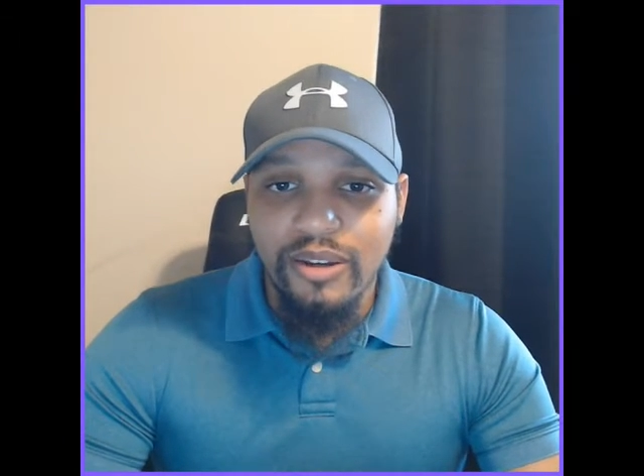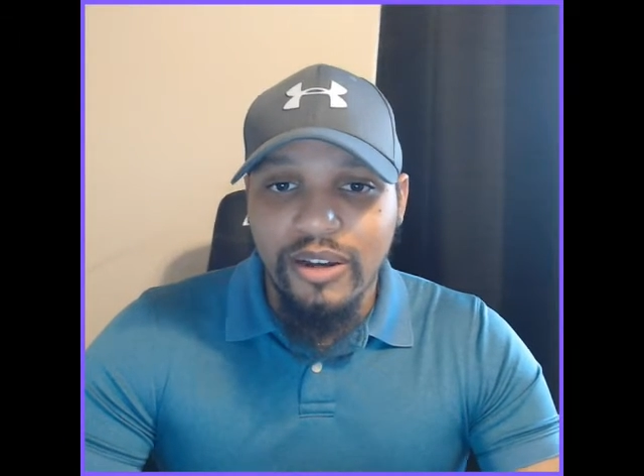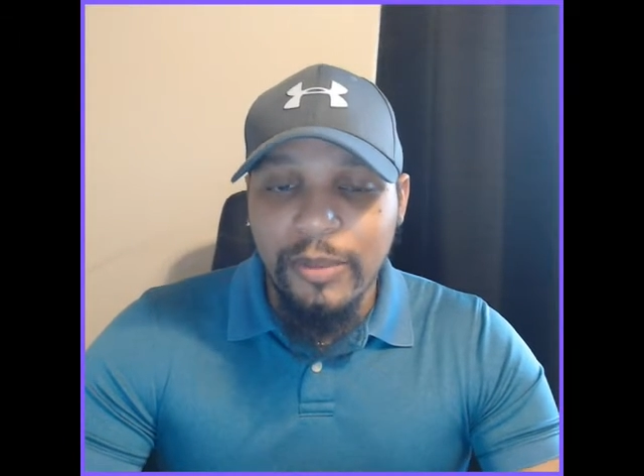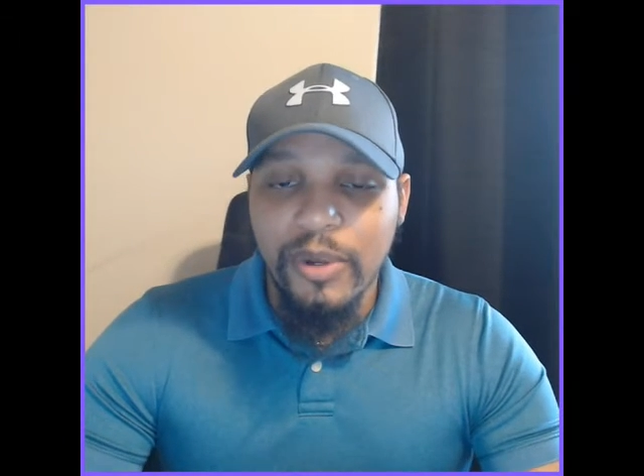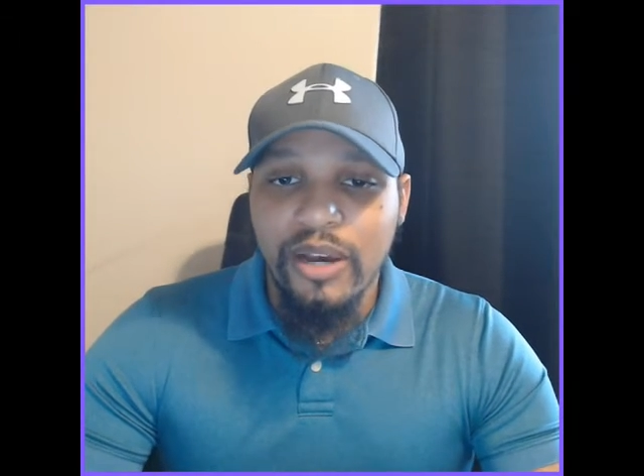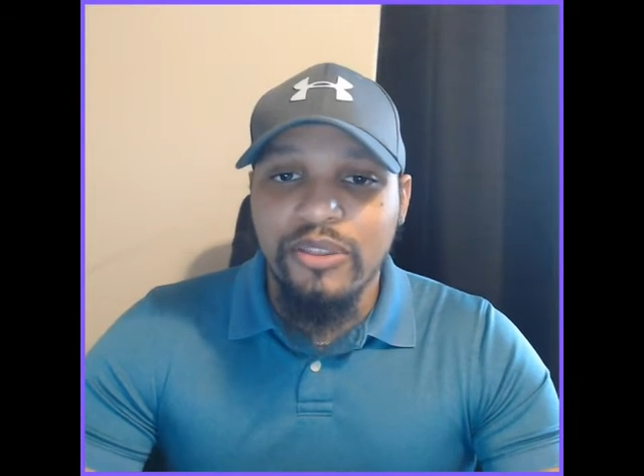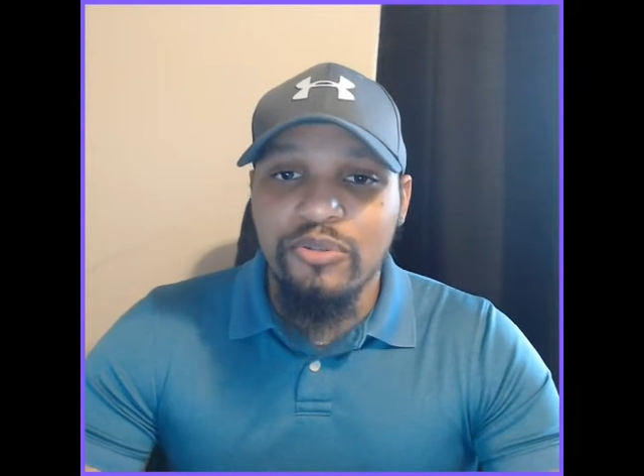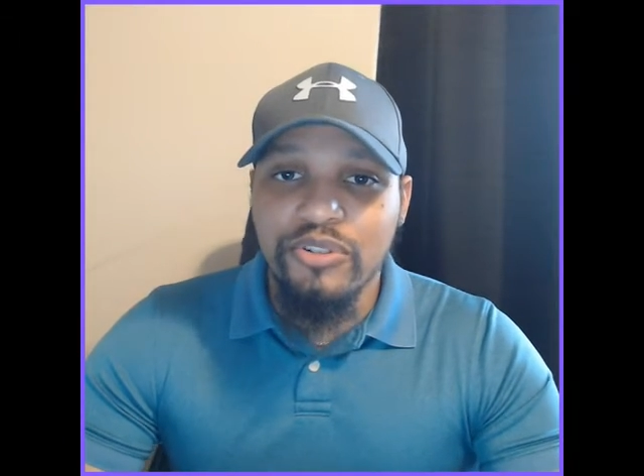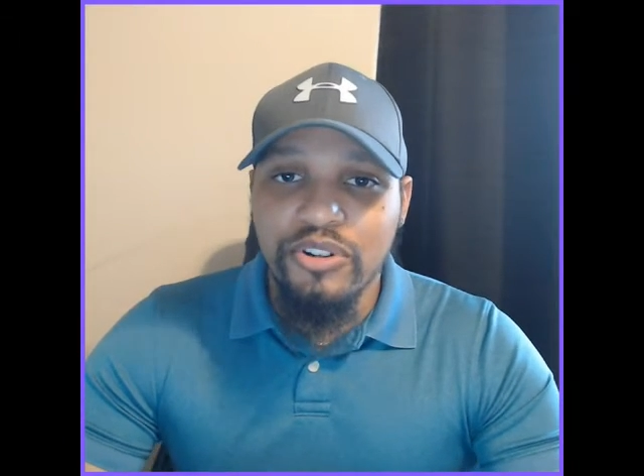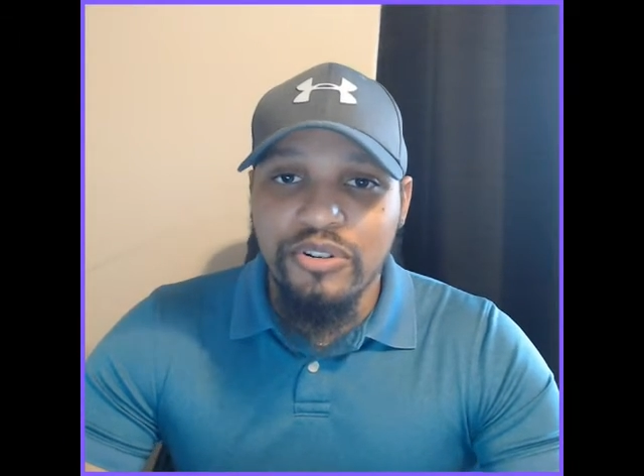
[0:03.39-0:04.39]
about the
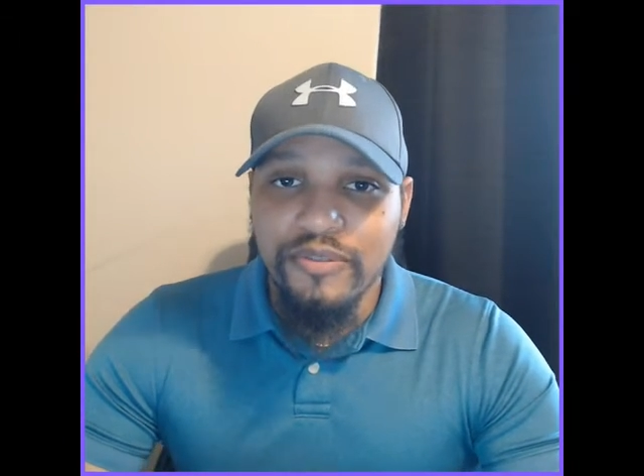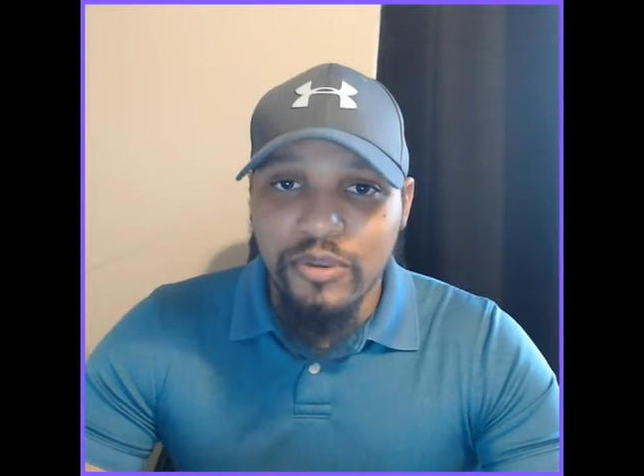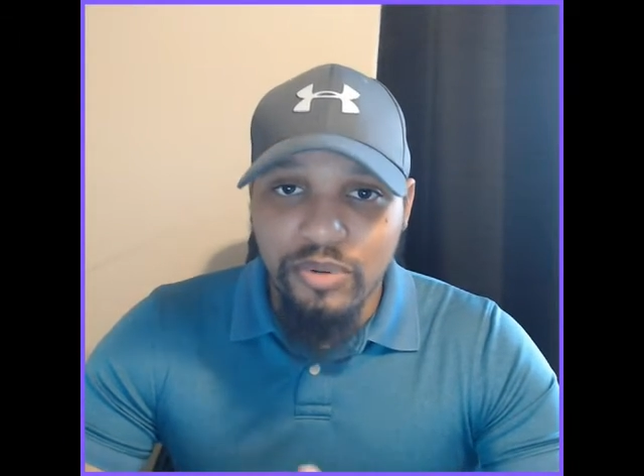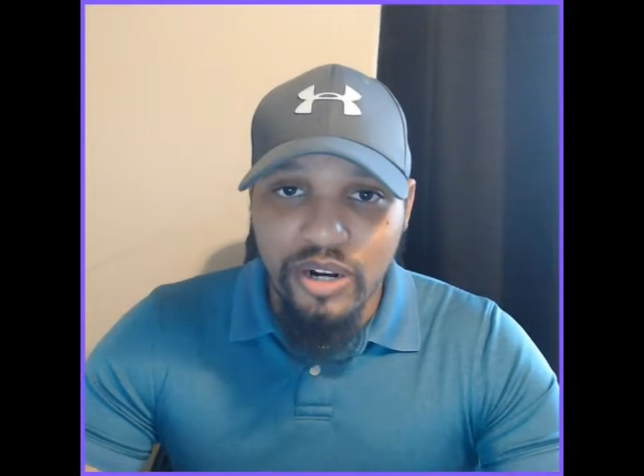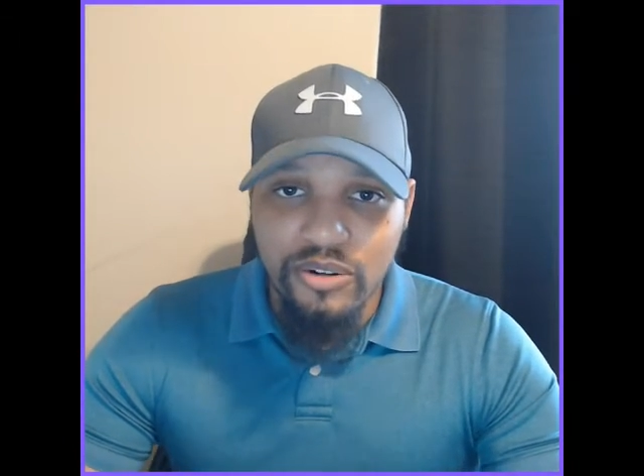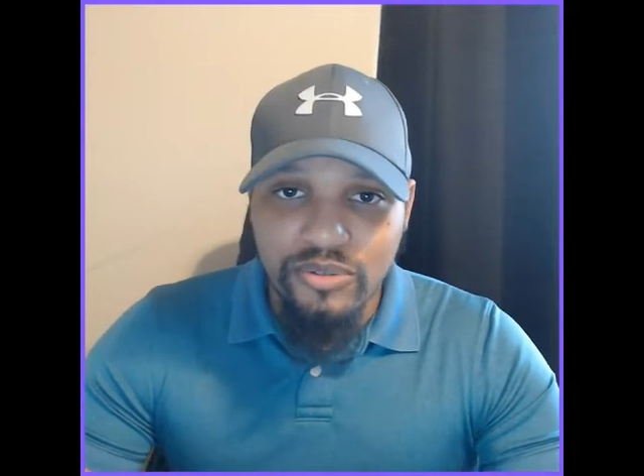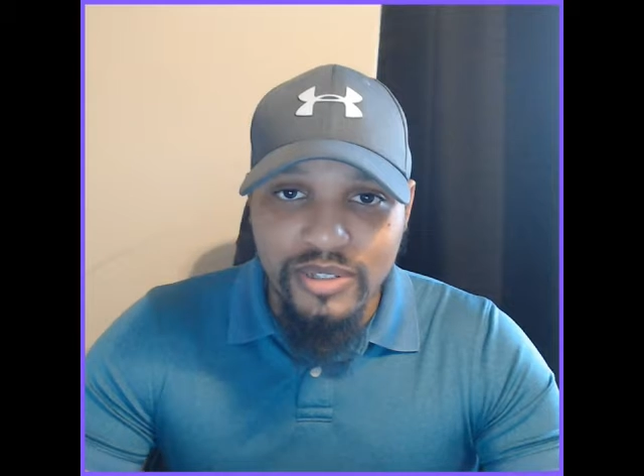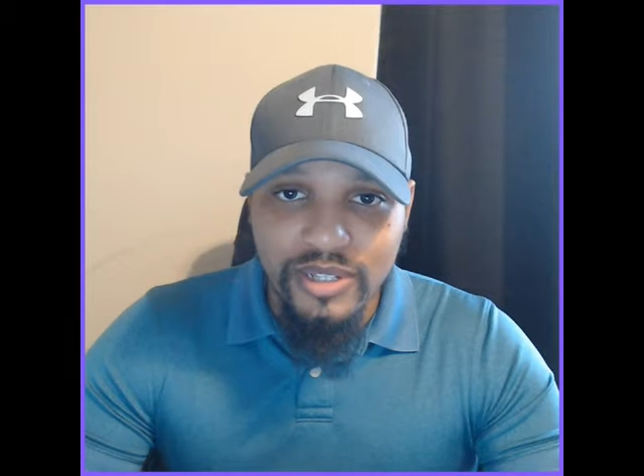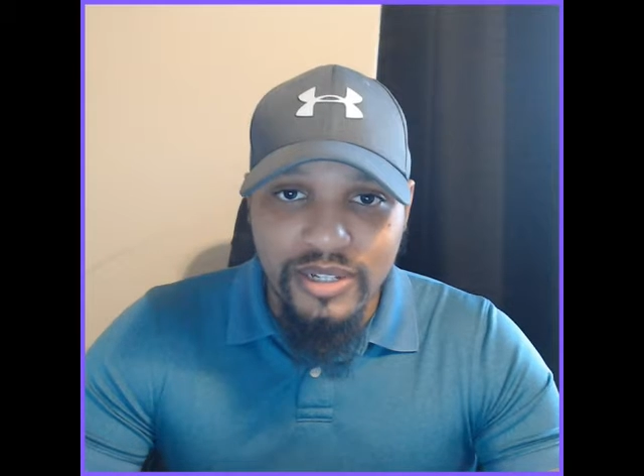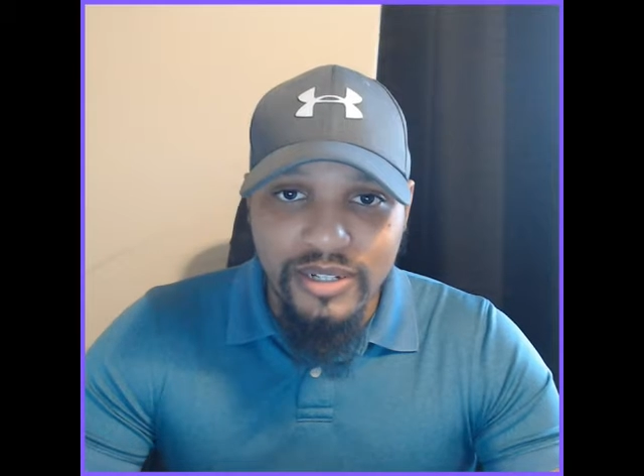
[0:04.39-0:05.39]
return of the prodigal
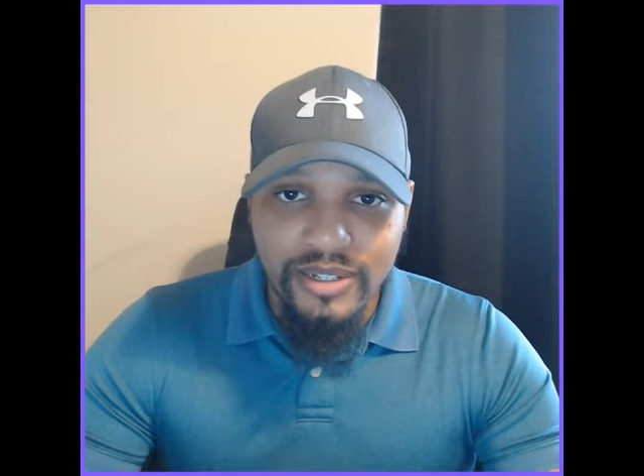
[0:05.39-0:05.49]
son.